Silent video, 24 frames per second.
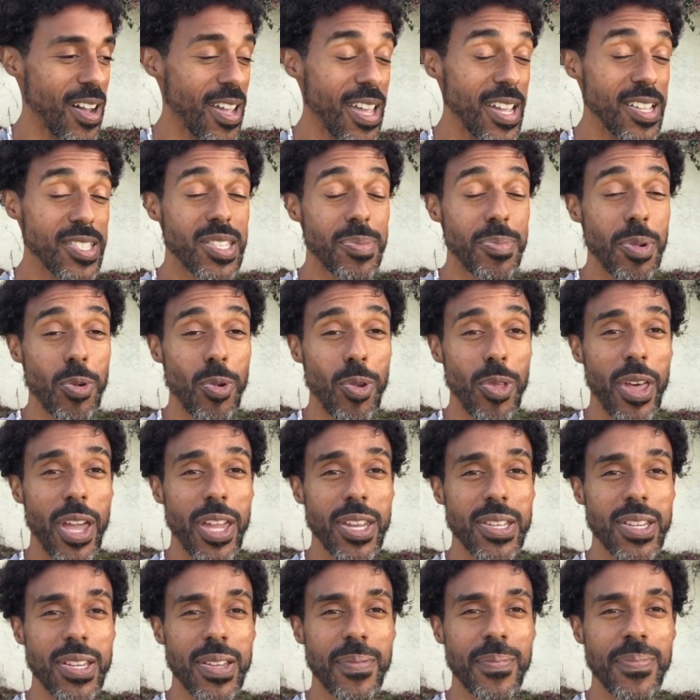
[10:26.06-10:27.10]
intimate
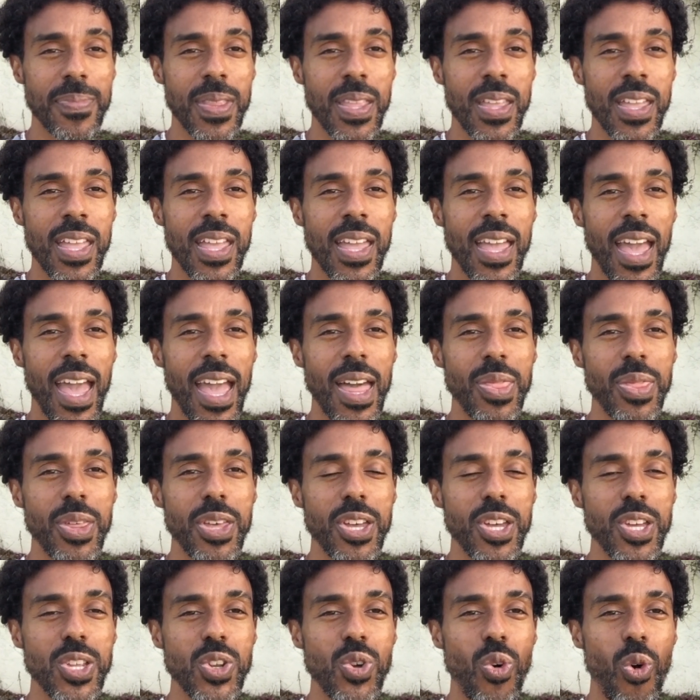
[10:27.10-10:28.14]
relating, and
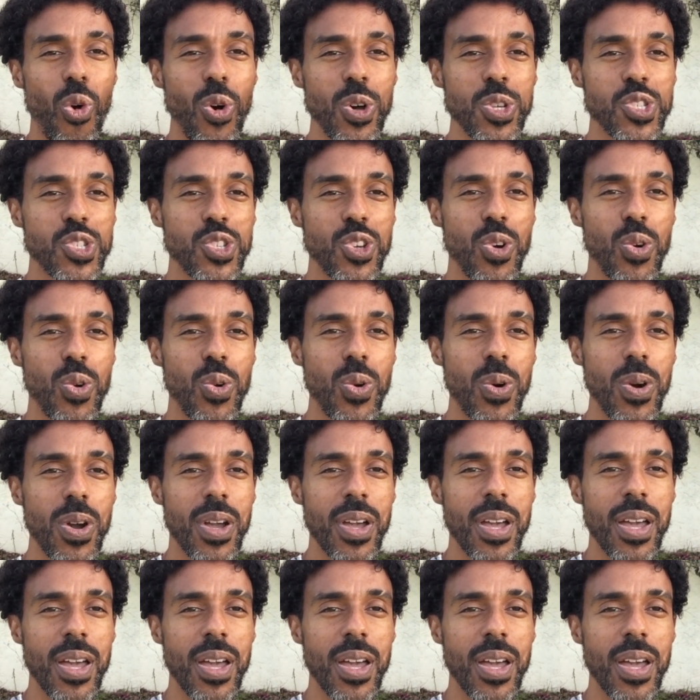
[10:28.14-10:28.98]
then also.